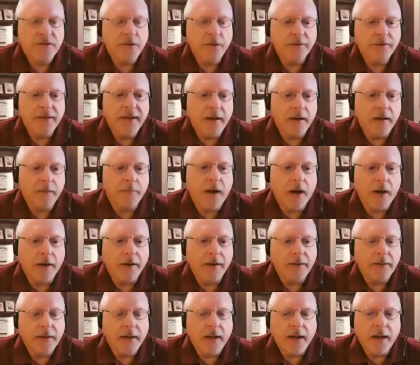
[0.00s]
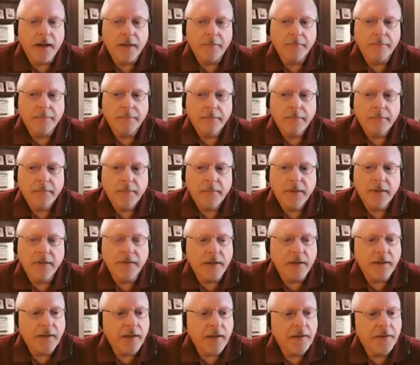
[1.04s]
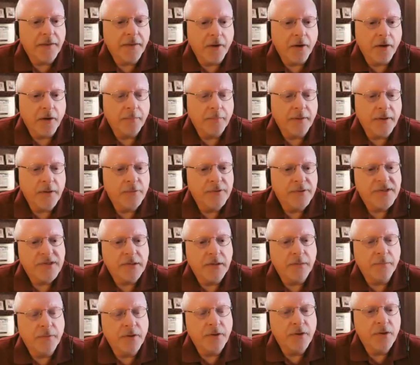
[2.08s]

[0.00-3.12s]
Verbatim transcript: no doubt about it. Um, conducting therapy with someone